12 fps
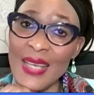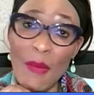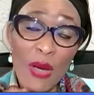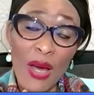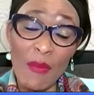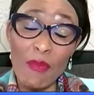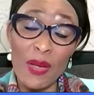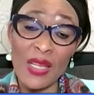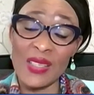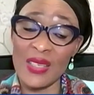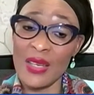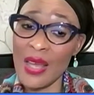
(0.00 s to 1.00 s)
some
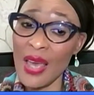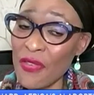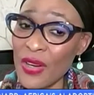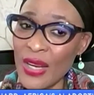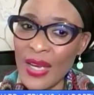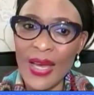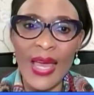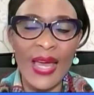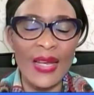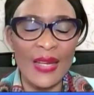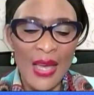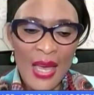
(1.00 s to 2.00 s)
companies in Africa
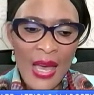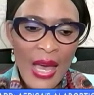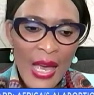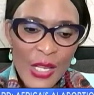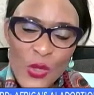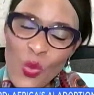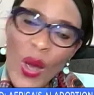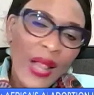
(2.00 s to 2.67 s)
and as mm-hmm.